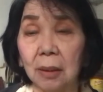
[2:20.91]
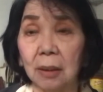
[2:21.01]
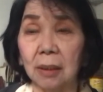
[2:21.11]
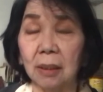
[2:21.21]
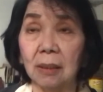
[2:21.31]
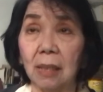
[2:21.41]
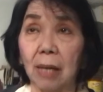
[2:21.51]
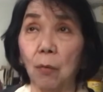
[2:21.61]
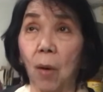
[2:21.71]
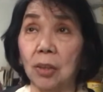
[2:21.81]
It's just
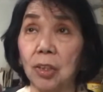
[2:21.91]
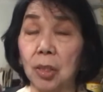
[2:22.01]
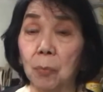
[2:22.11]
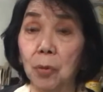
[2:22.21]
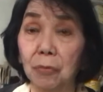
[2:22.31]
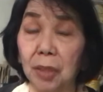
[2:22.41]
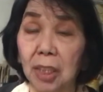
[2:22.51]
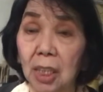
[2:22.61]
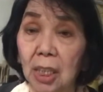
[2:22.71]
like watching a movie.